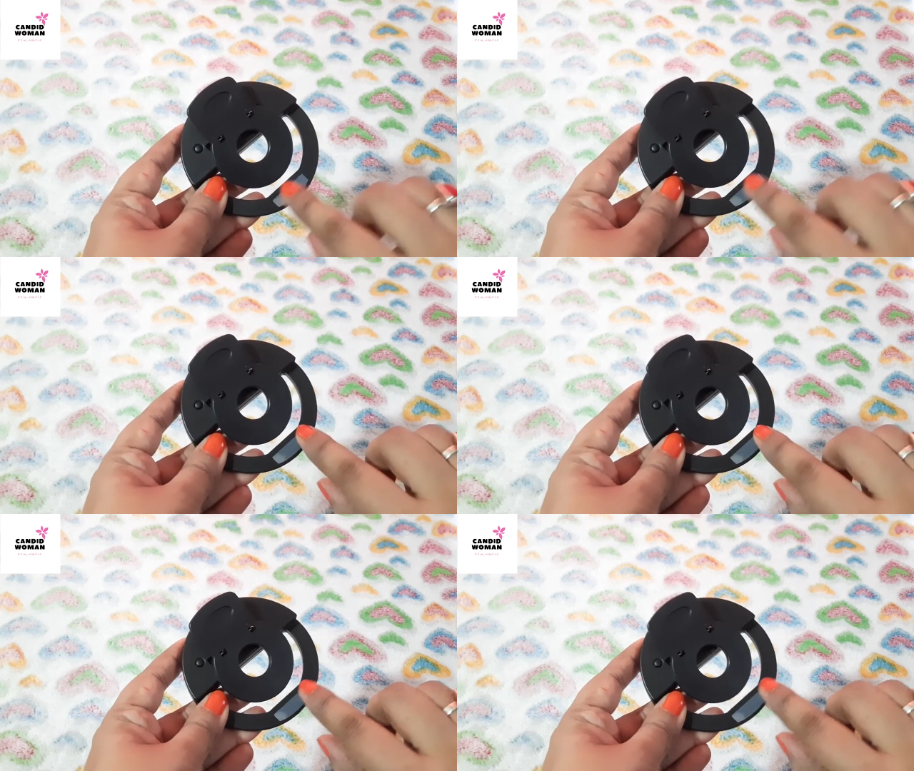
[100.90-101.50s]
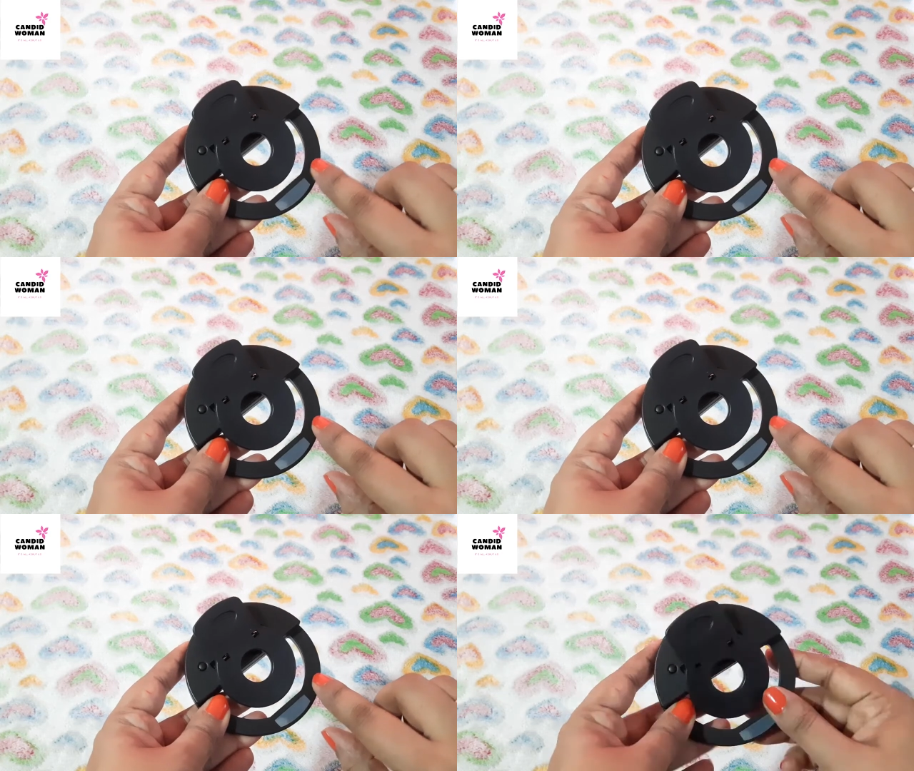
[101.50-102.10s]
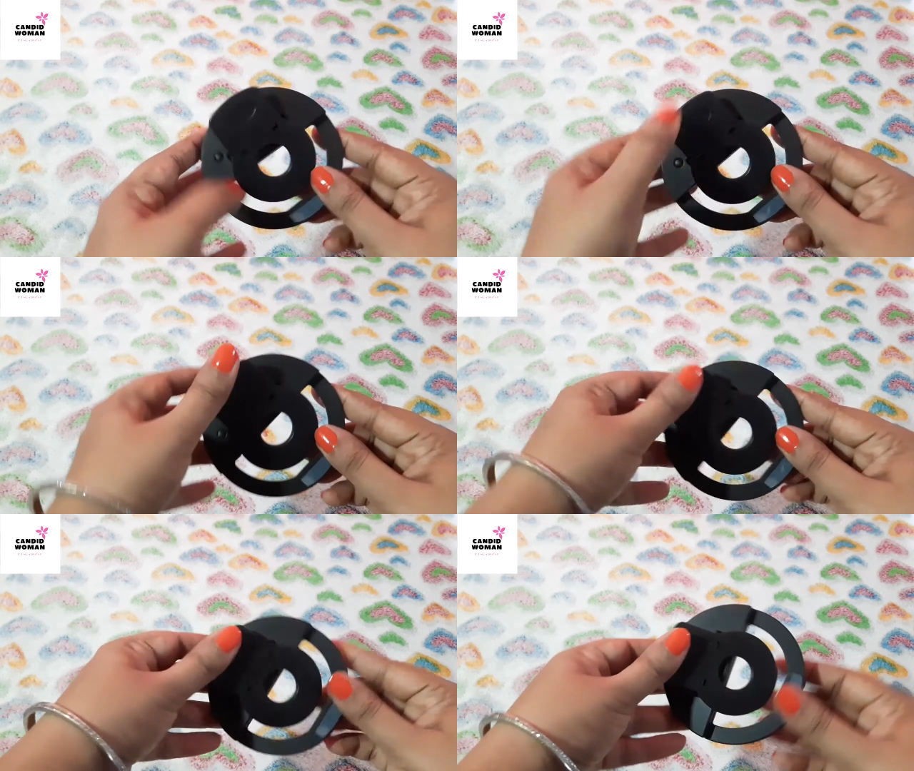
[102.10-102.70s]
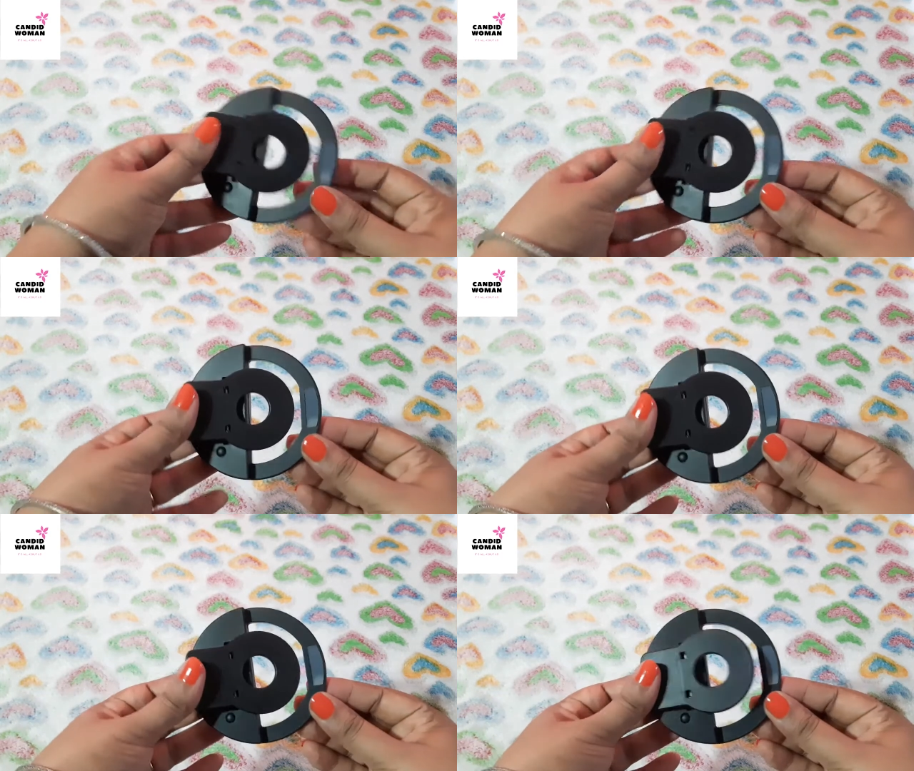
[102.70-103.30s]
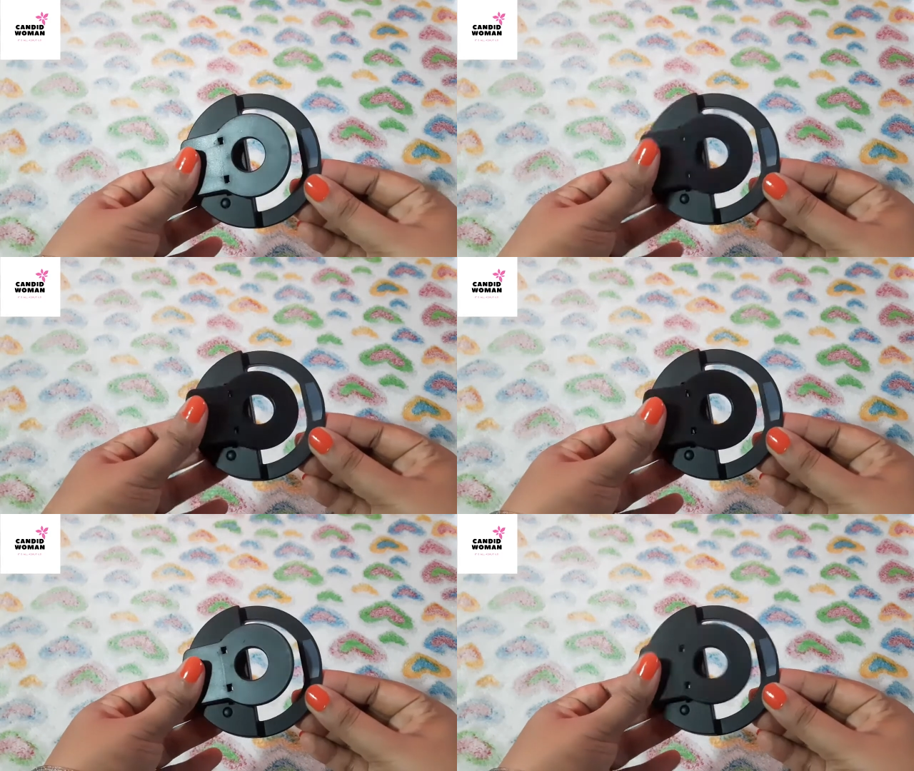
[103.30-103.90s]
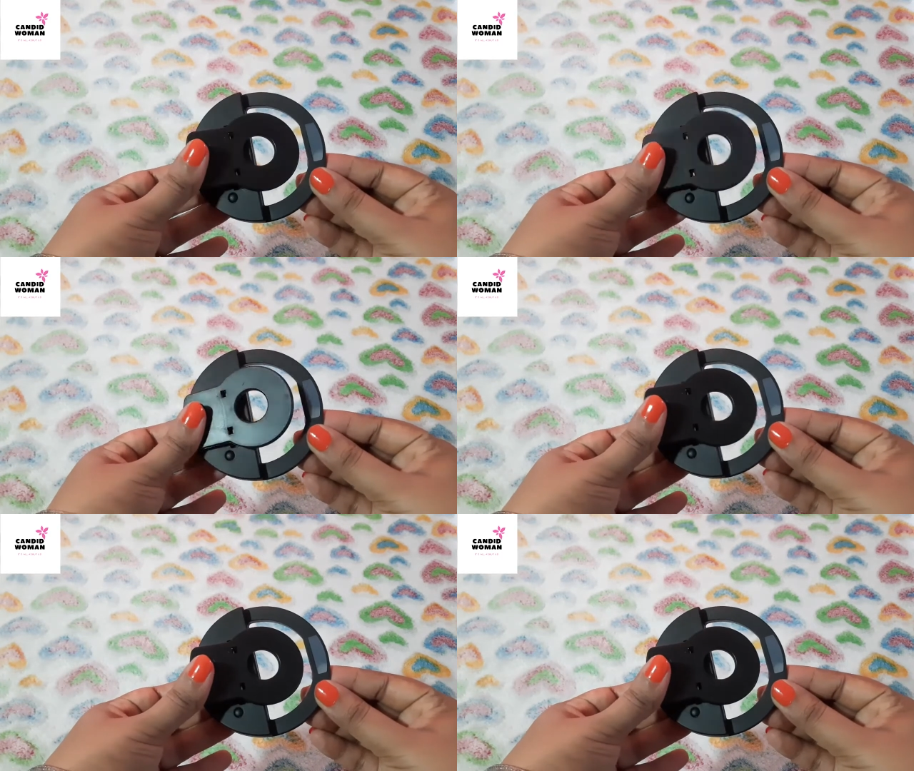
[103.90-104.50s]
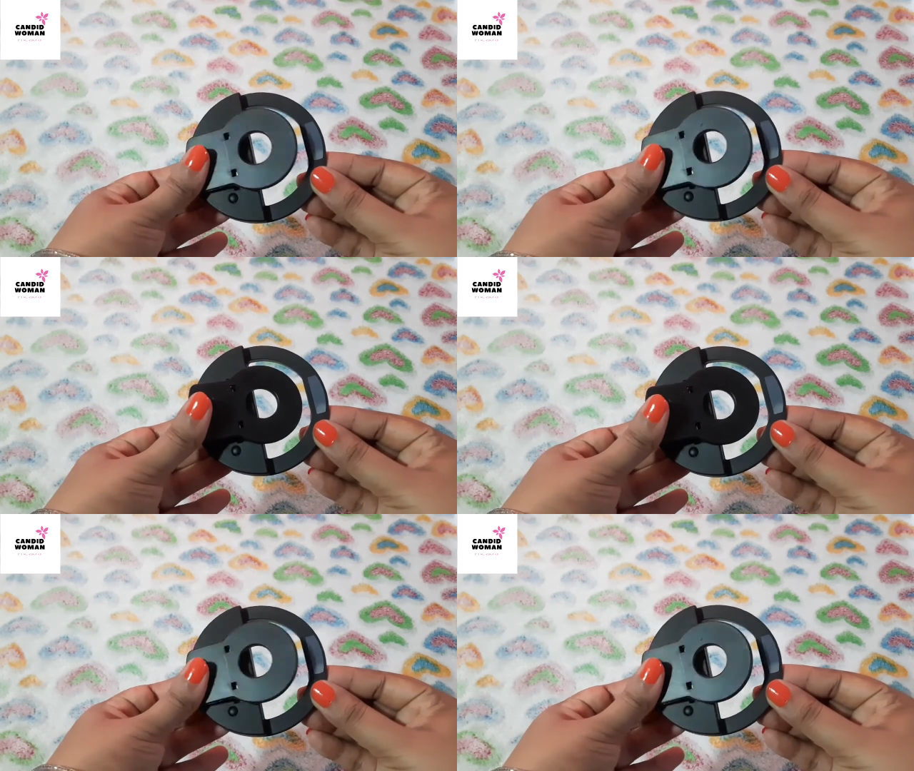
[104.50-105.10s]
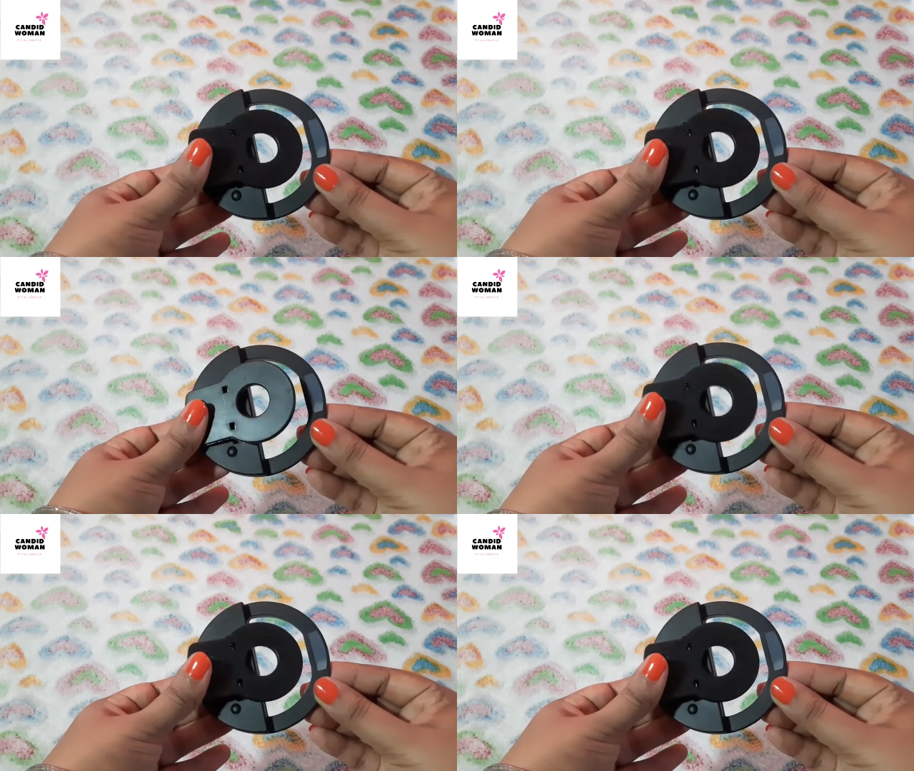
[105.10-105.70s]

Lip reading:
(no speaker visible)